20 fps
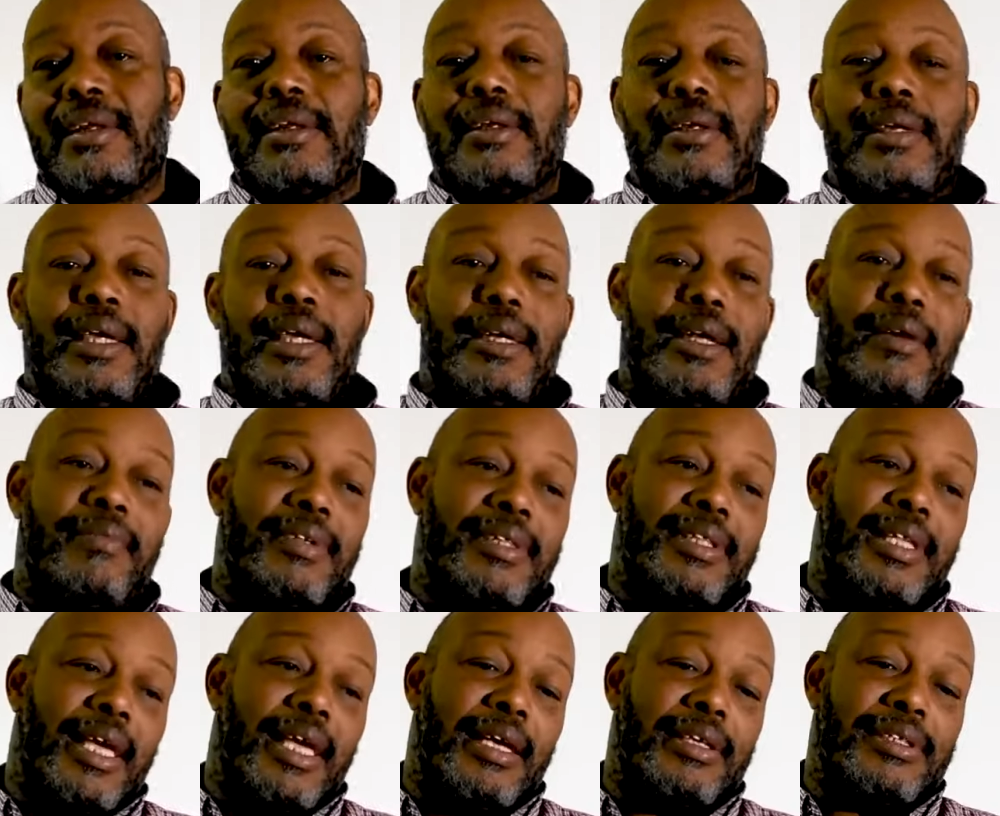Yeah. And
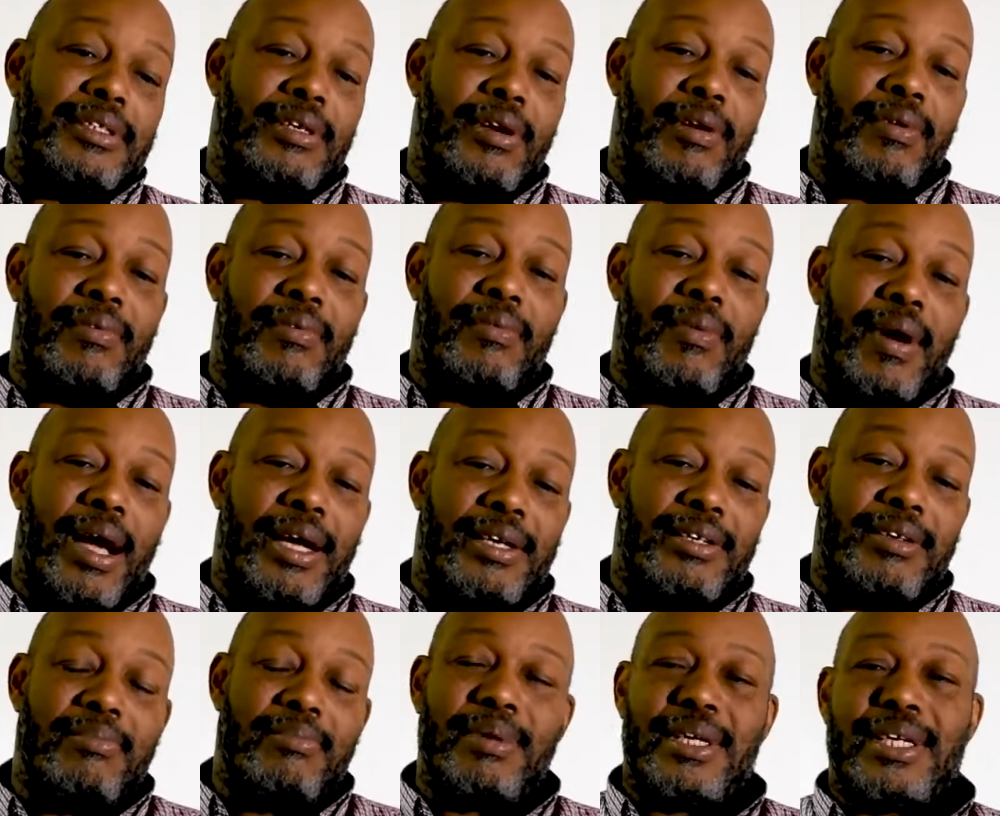everything. So why are
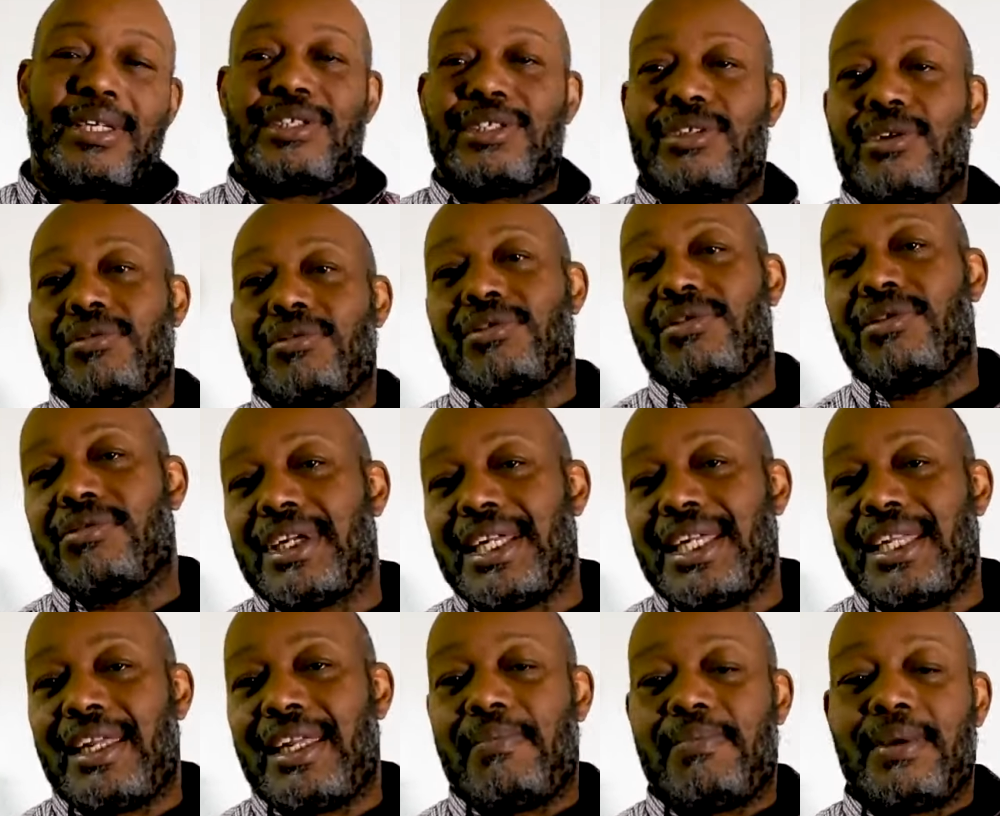you being so
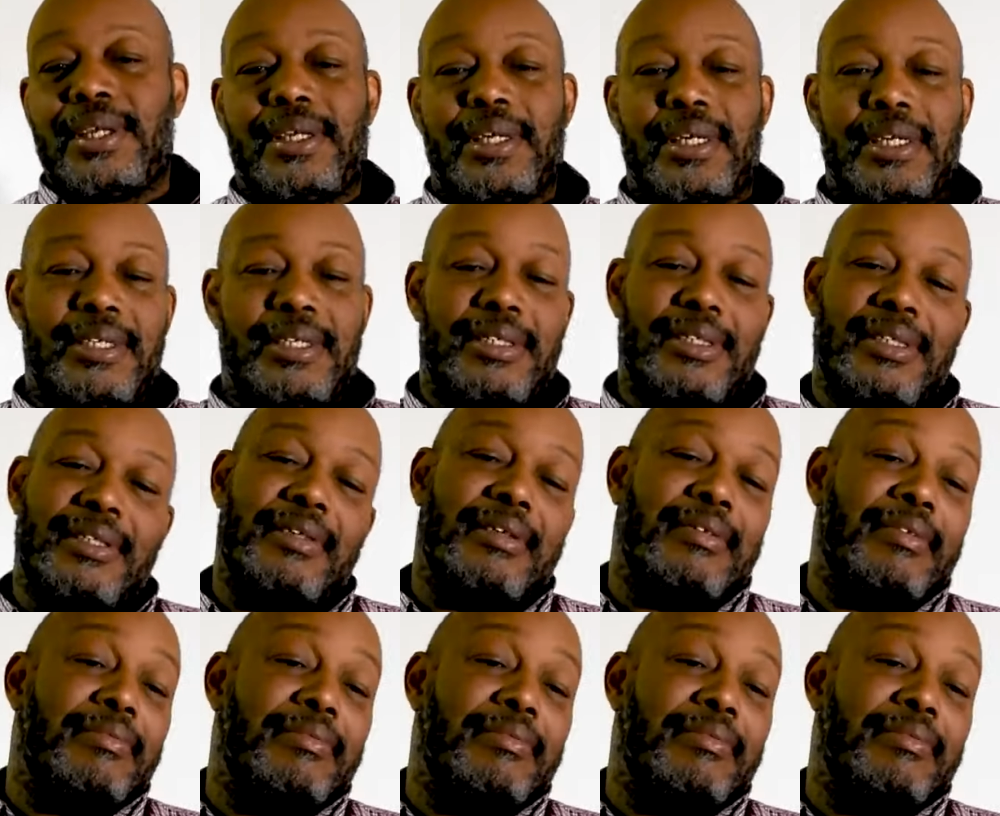greedy? Because